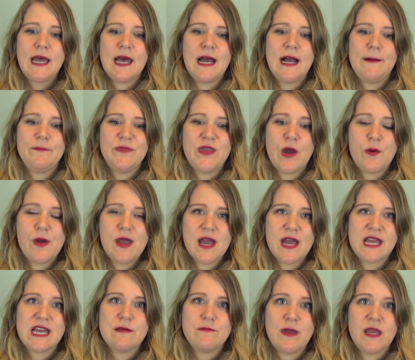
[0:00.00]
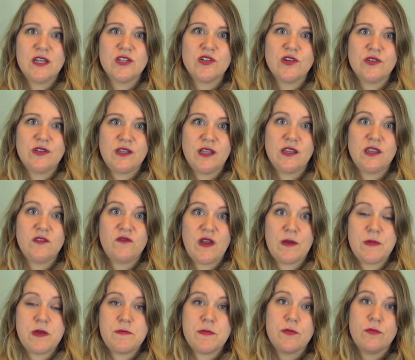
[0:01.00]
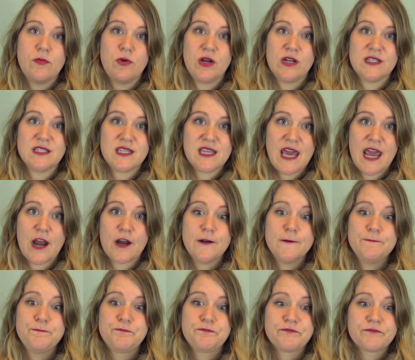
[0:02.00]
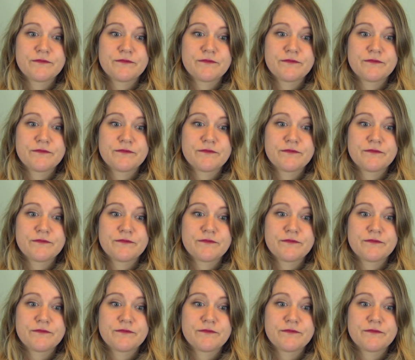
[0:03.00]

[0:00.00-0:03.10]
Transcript: Um, that way I can make sure that the family member is there